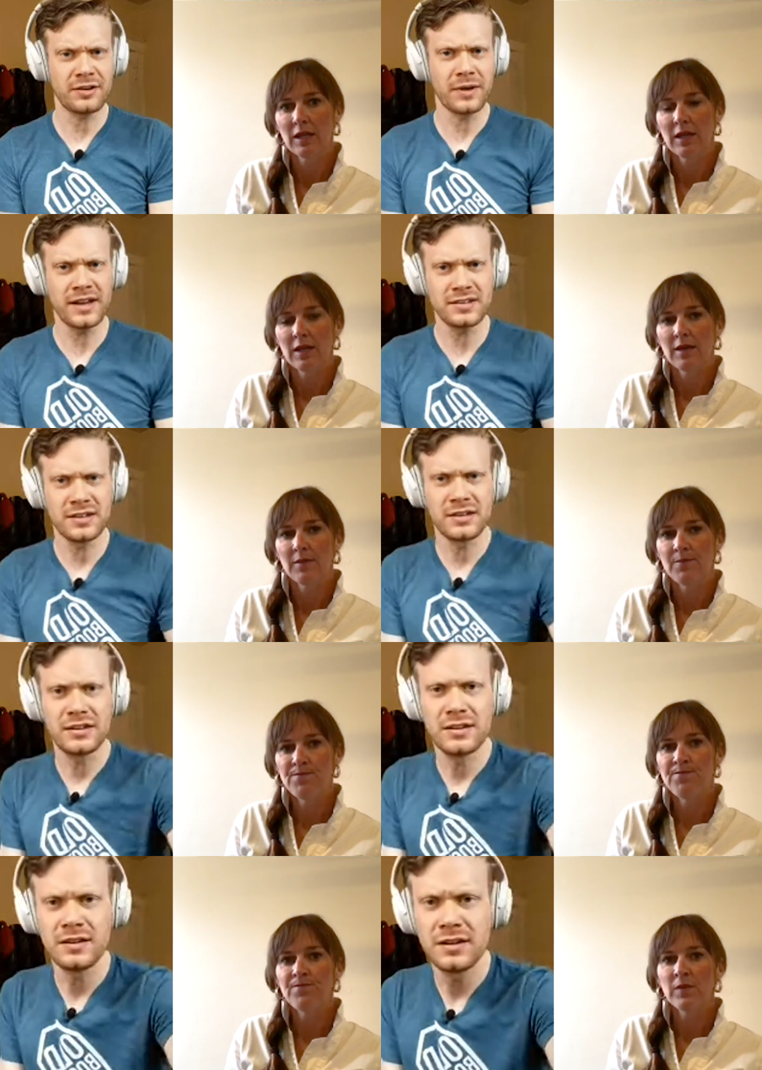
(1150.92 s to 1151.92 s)
Speaker 1: correct?
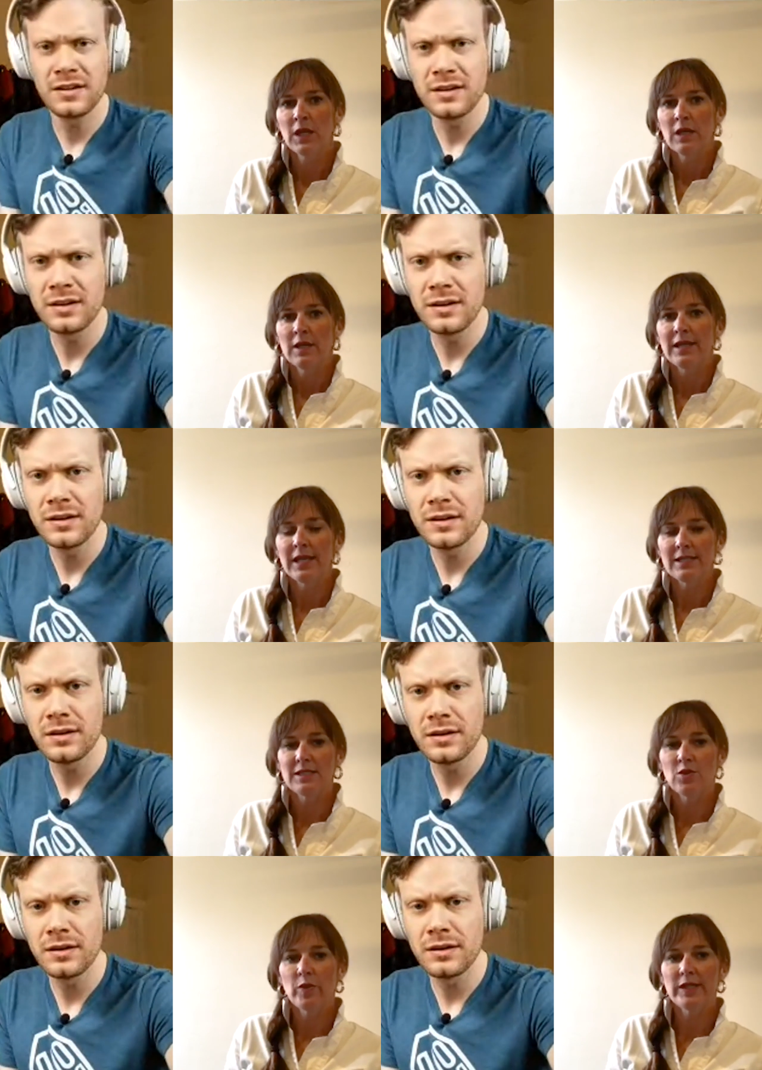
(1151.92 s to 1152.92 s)
Speaker 2: Yes.
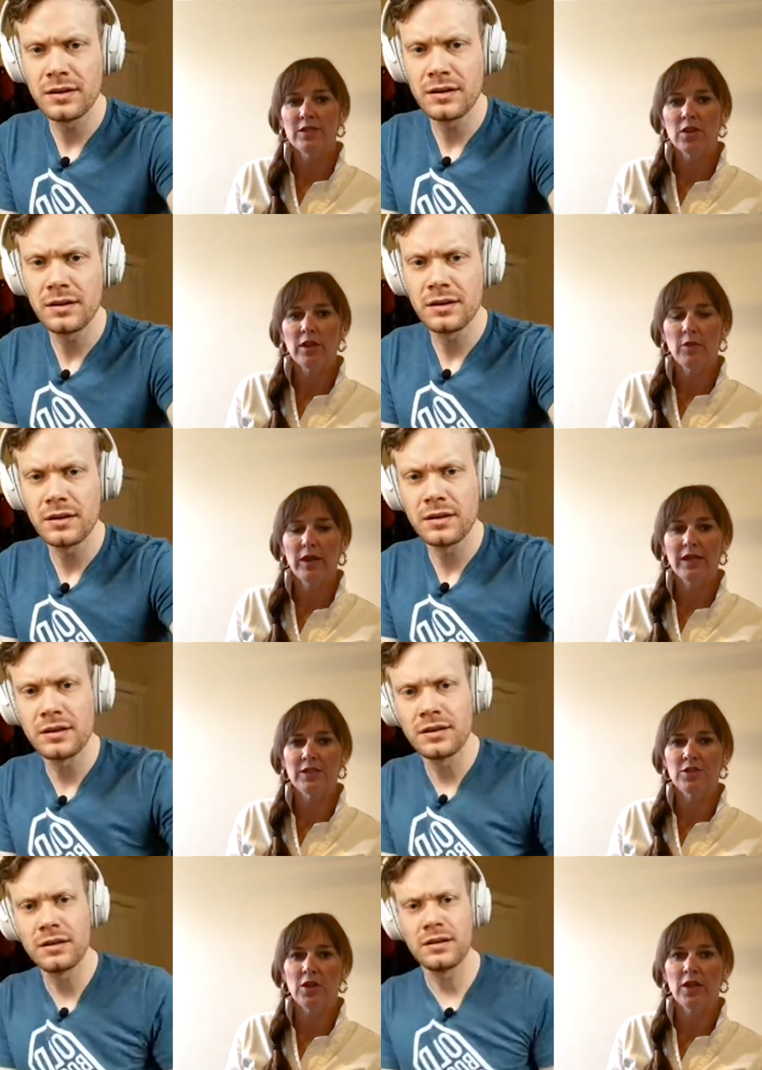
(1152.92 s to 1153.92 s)
we started, when I
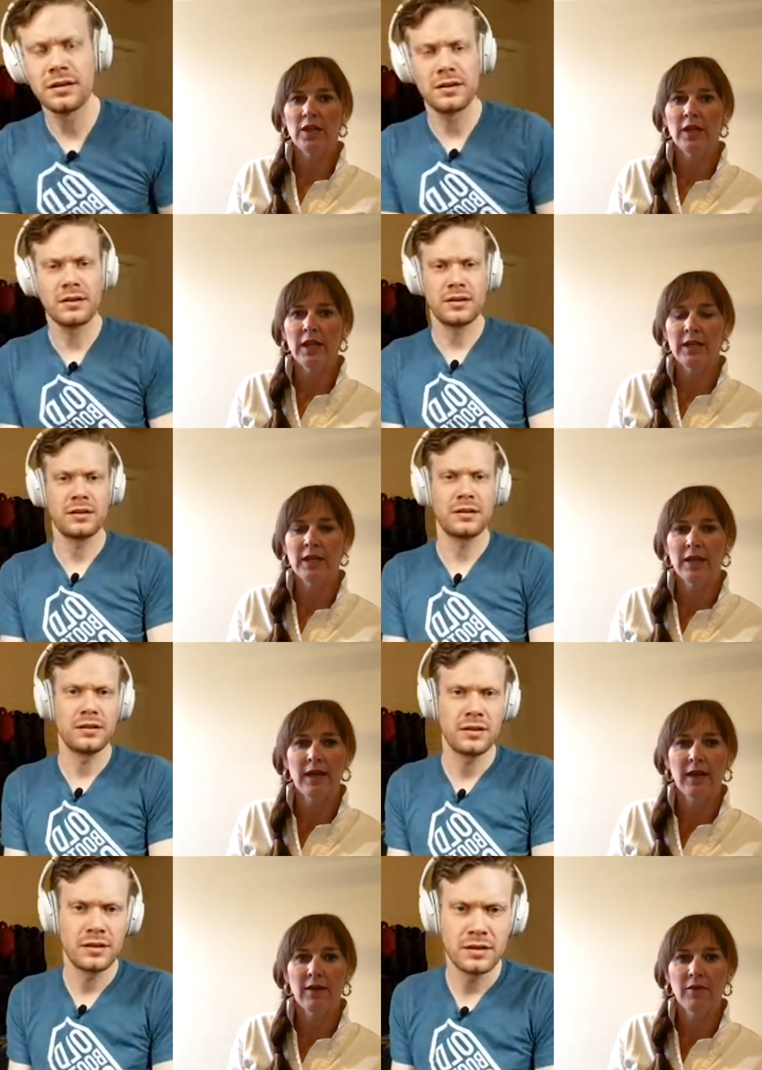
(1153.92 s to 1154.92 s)
started, I didn't
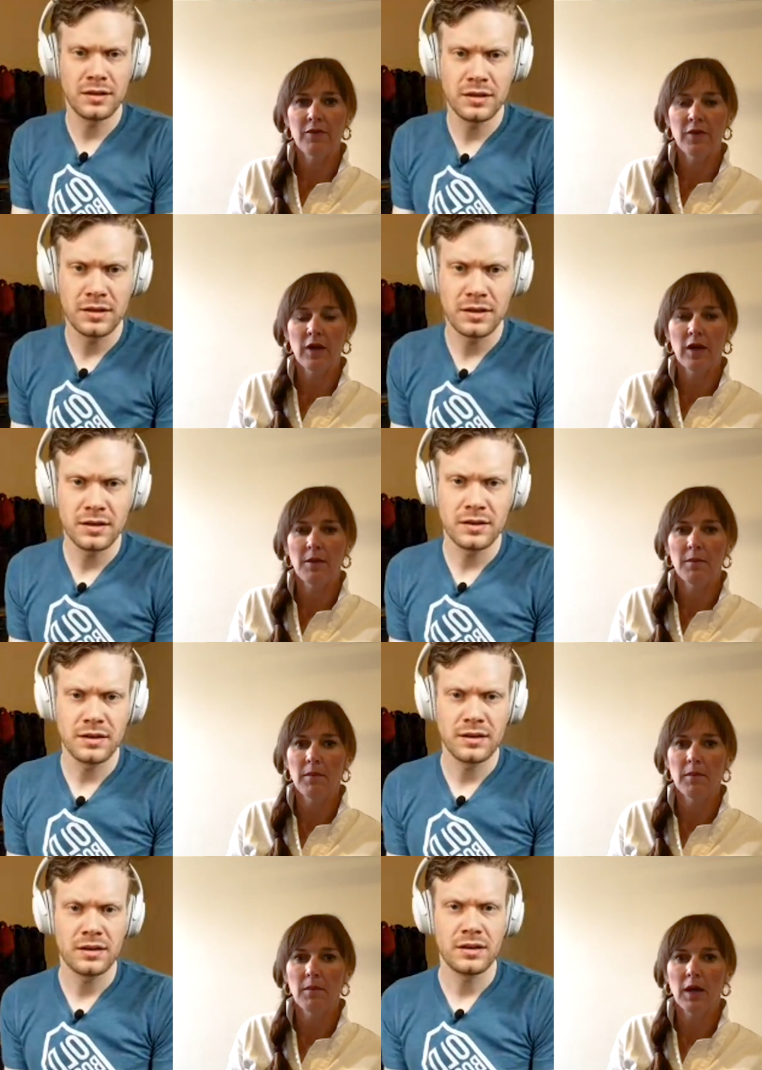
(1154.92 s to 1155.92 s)
have
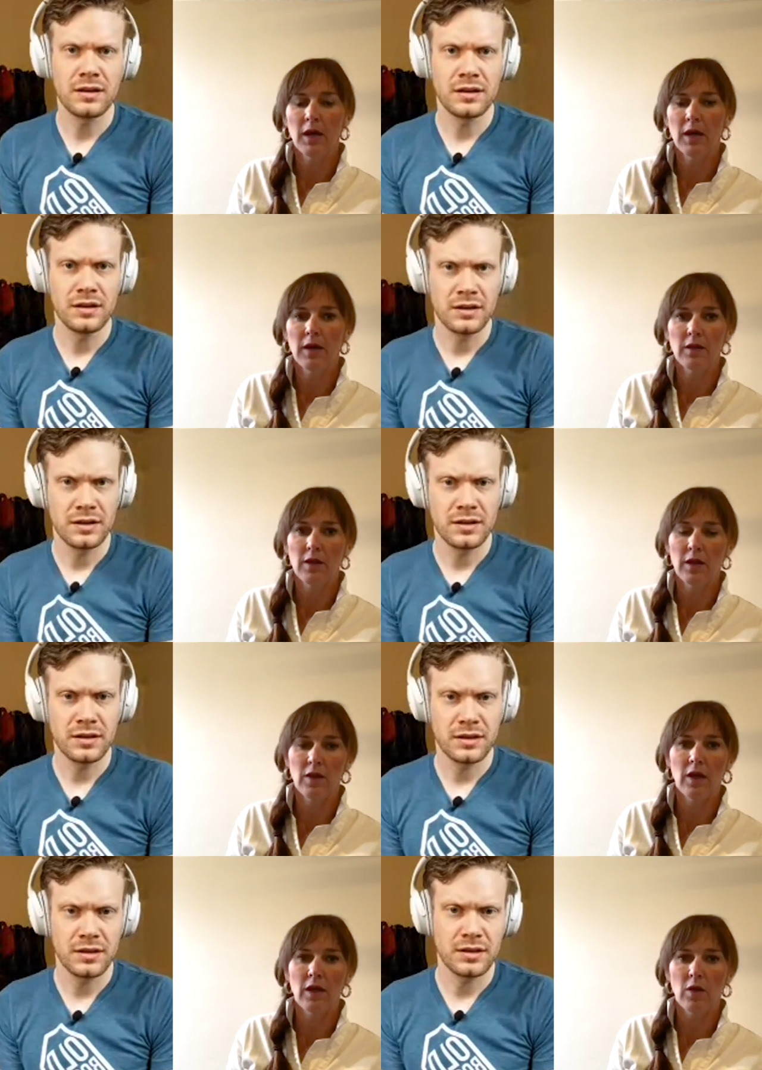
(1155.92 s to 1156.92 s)
um, a,
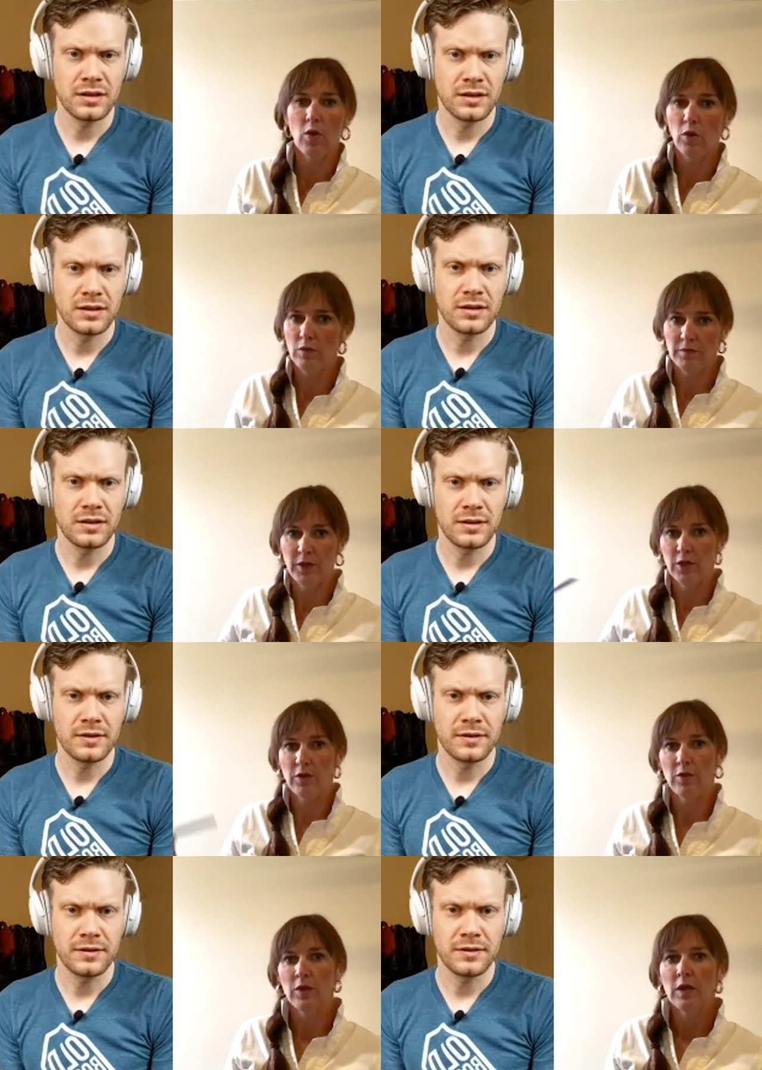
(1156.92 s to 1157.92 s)
a whole, you
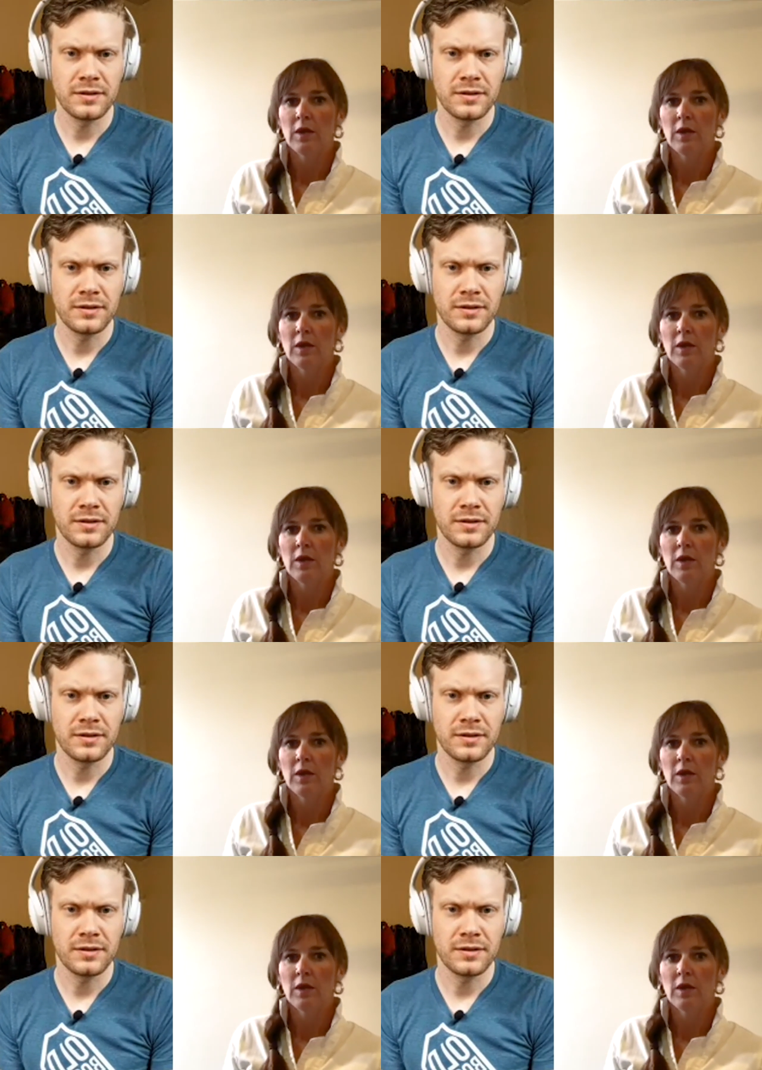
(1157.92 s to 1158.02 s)
know,